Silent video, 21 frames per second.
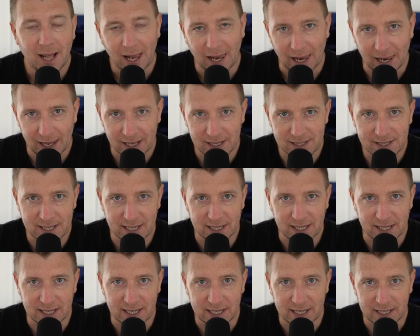Oh, let's
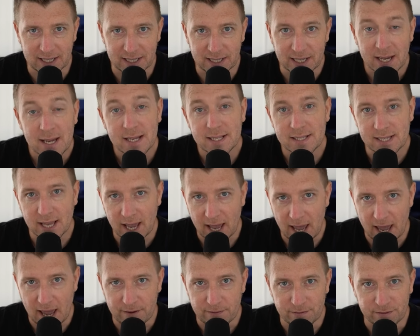dig in
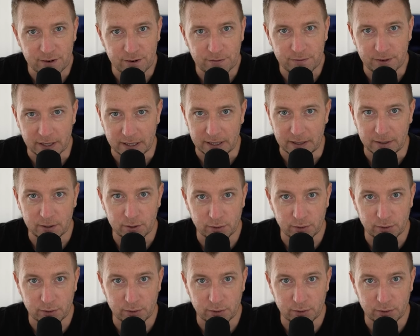to everything